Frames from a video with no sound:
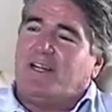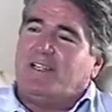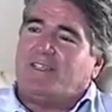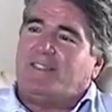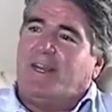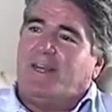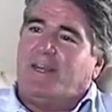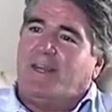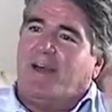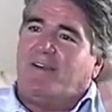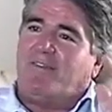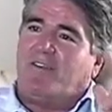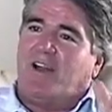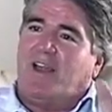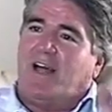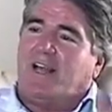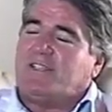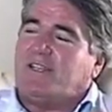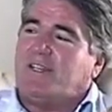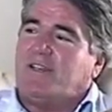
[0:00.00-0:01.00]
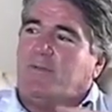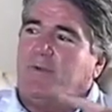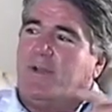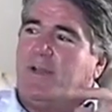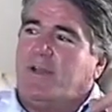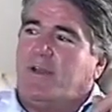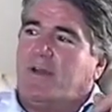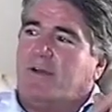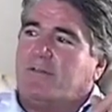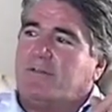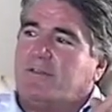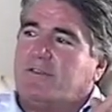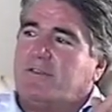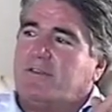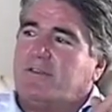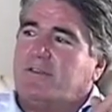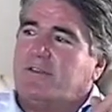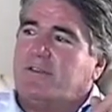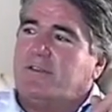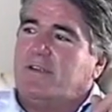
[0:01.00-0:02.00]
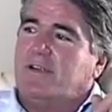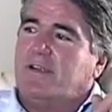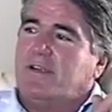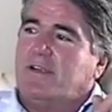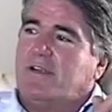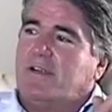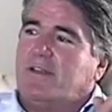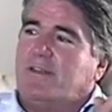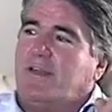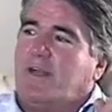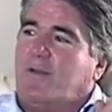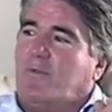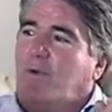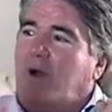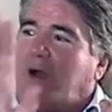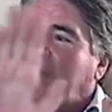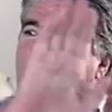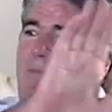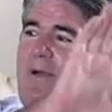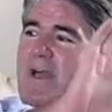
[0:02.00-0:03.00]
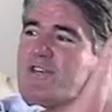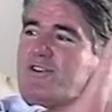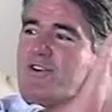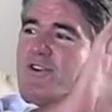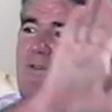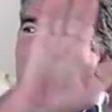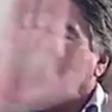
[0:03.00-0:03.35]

didn't have glass in the windows. They had wire mesh on the